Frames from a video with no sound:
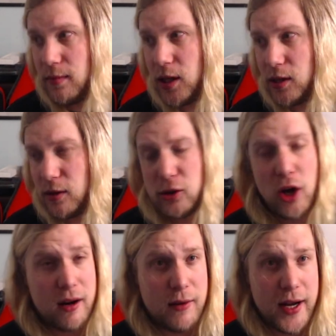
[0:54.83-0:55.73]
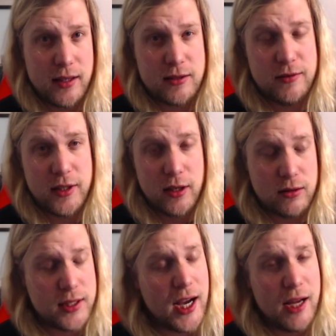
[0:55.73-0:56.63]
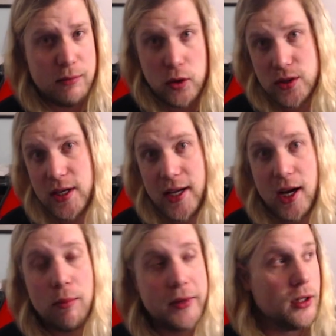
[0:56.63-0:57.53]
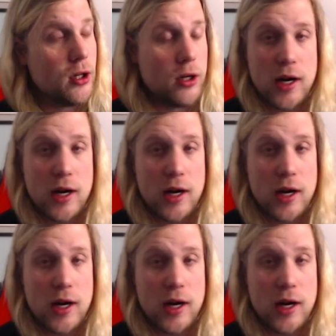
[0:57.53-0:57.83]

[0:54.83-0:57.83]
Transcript: a lot of my you know time goes into helping her.